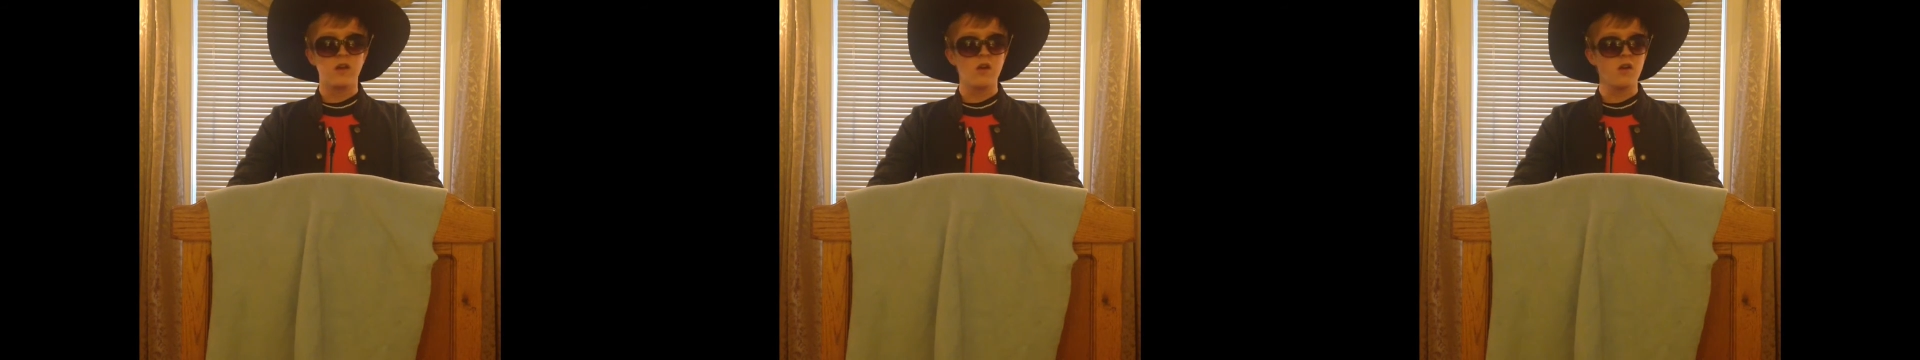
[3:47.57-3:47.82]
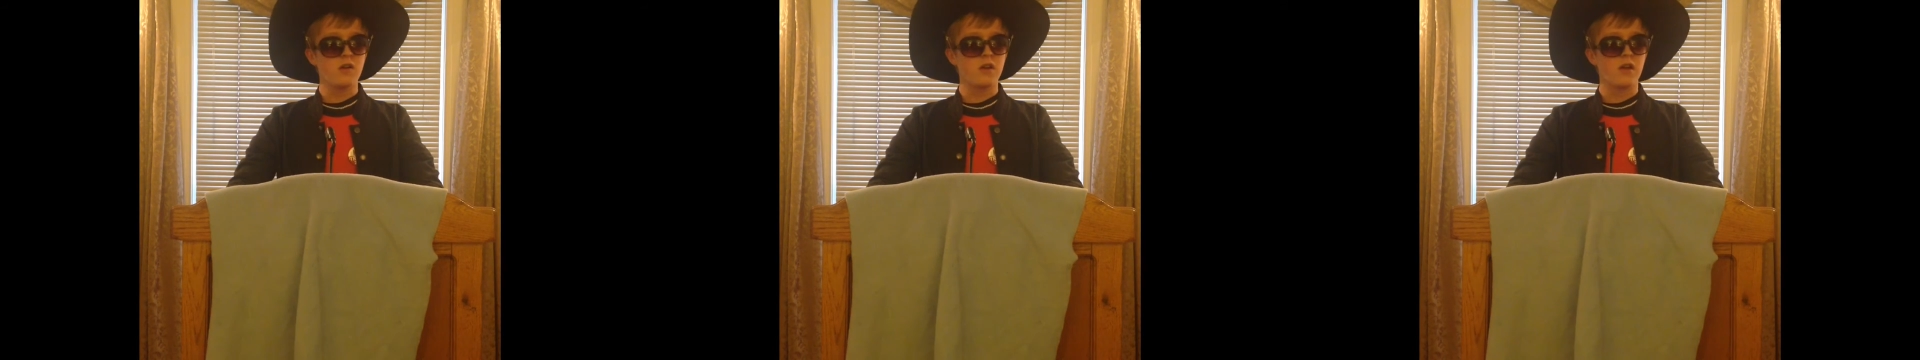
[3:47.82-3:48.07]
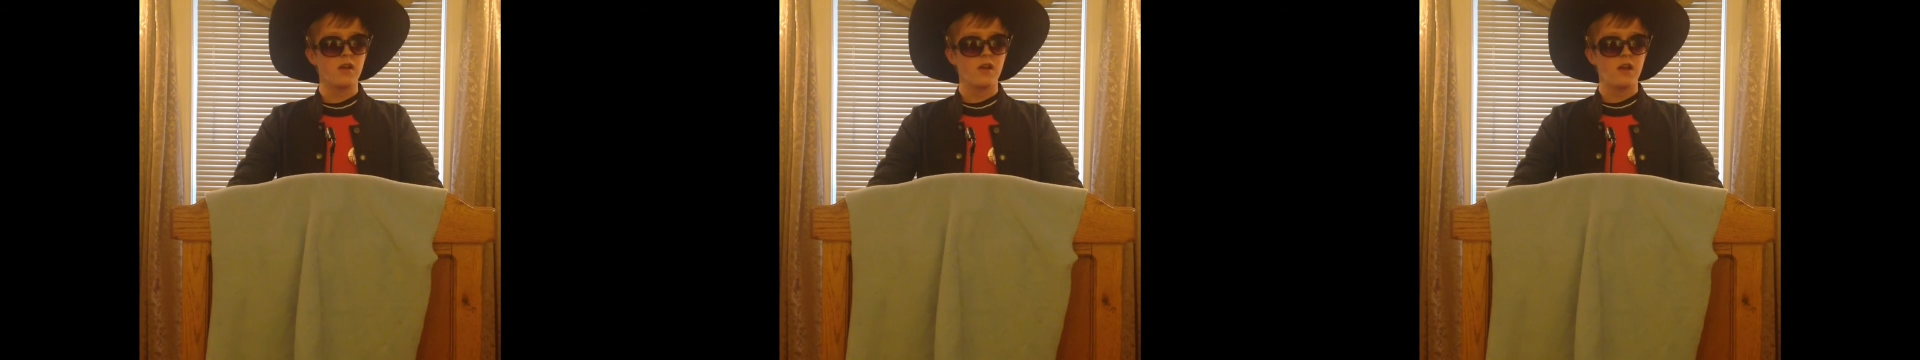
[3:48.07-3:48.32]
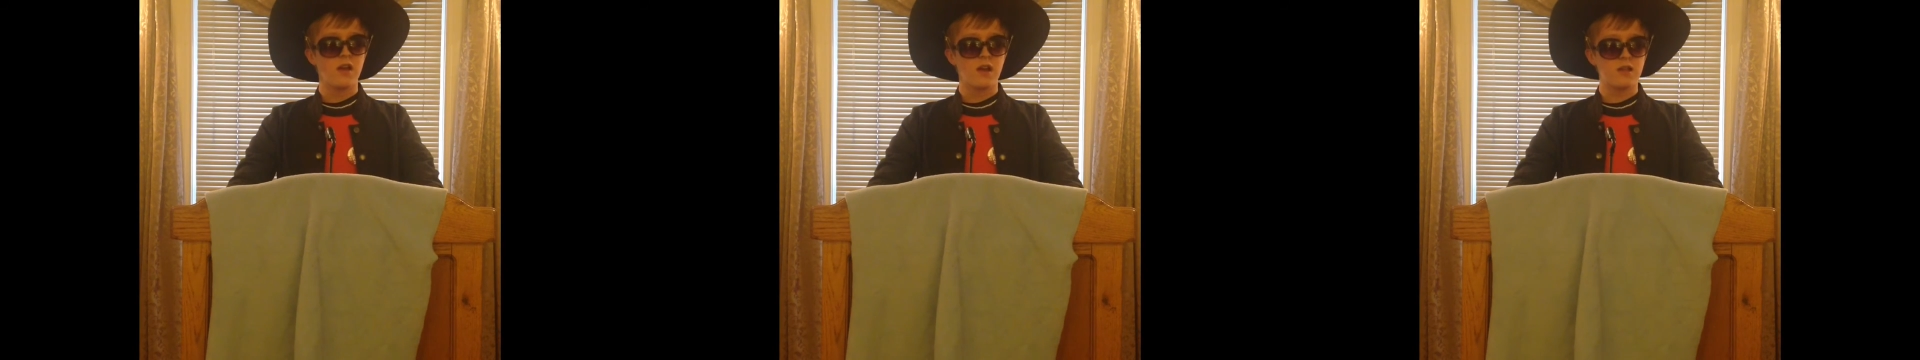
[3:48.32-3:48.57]
hoot
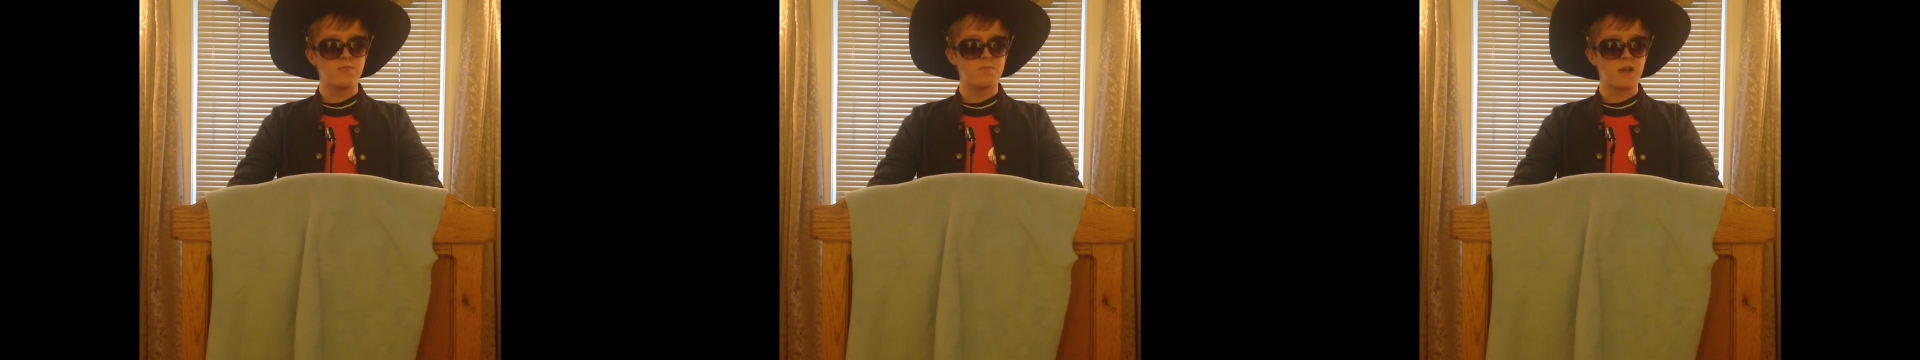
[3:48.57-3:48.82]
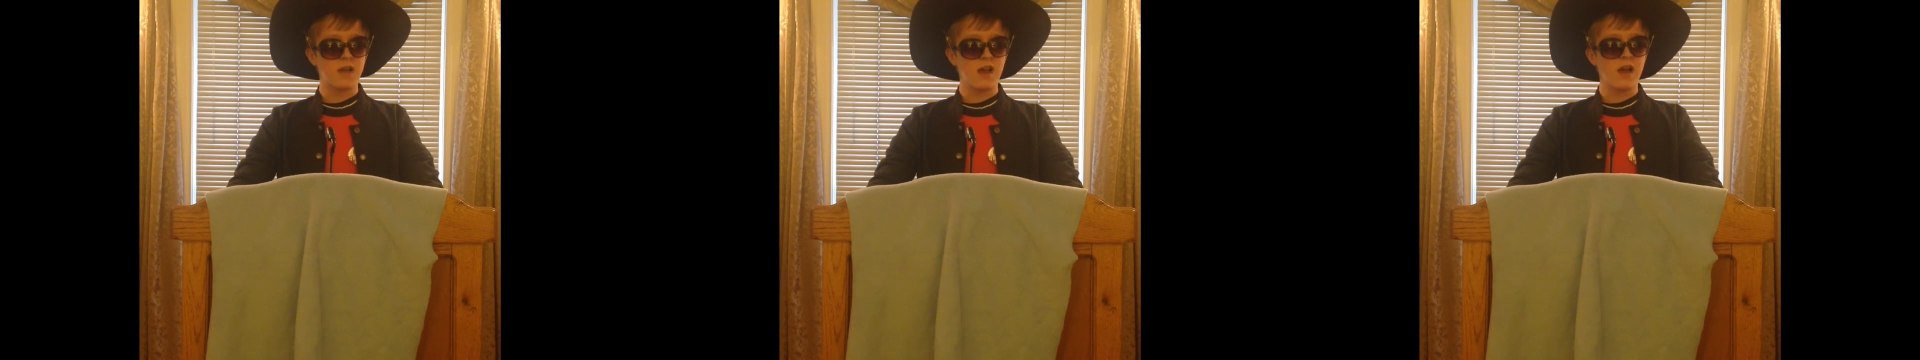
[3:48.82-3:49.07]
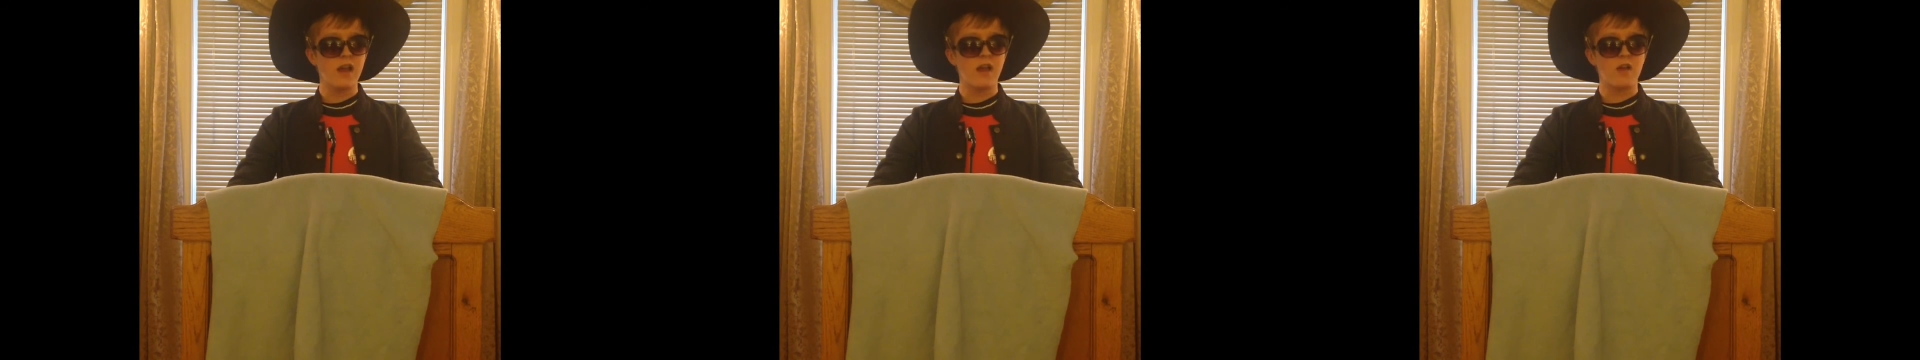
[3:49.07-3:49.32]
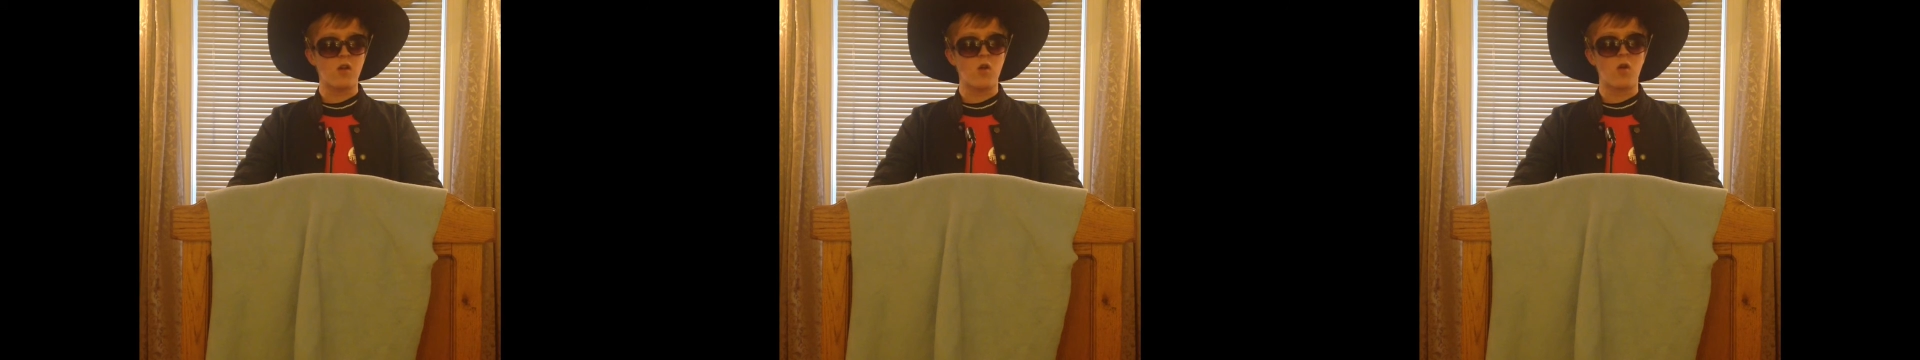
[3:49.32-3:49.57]
a
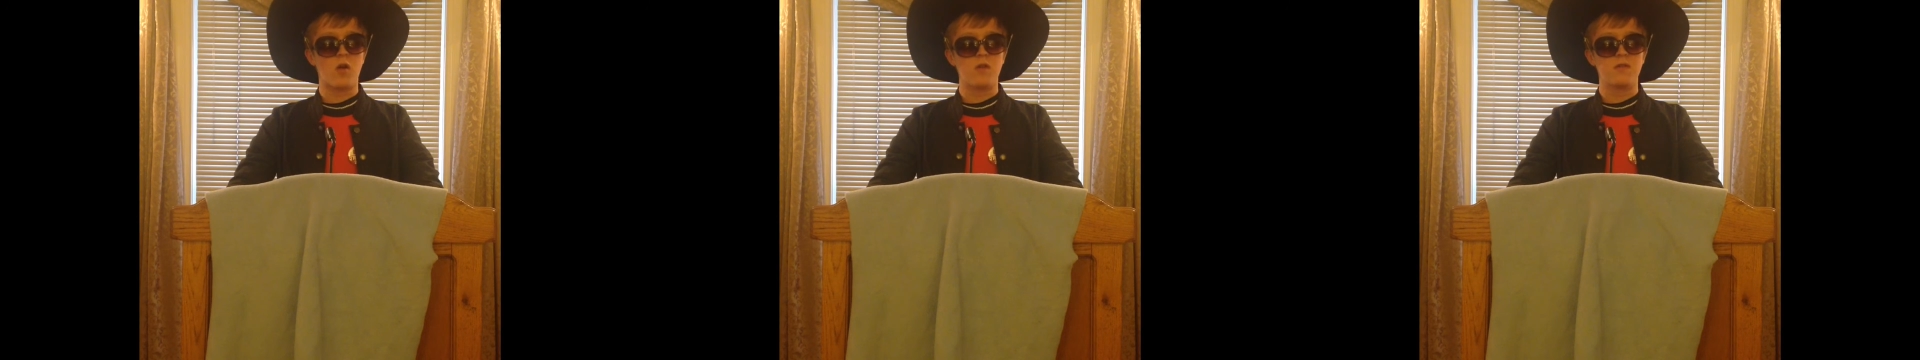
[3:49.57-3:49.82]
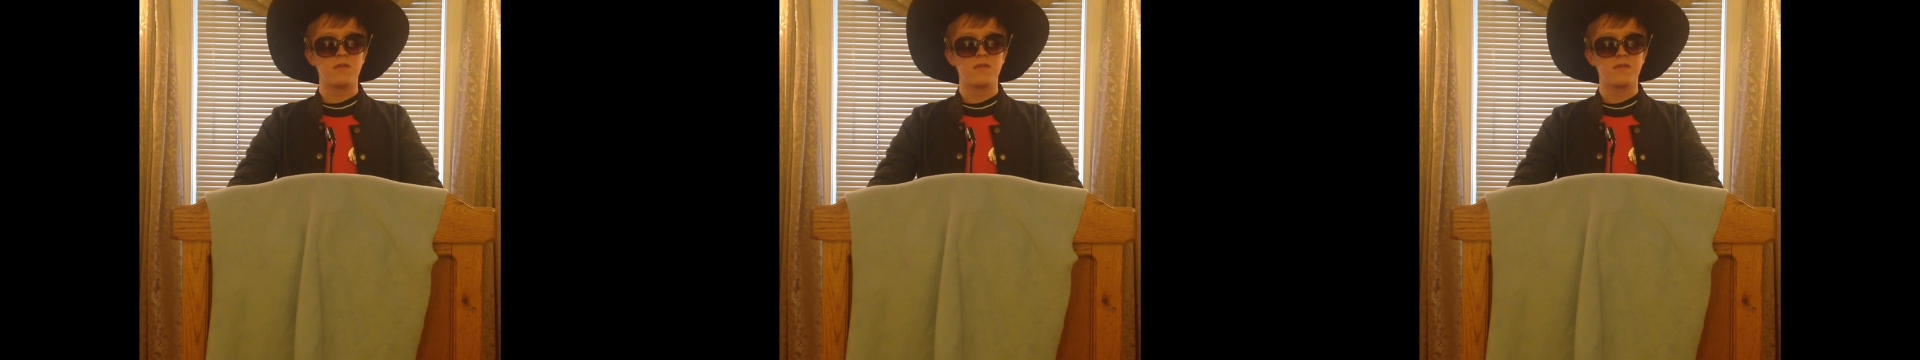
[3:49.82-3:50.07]
Spaconic girl.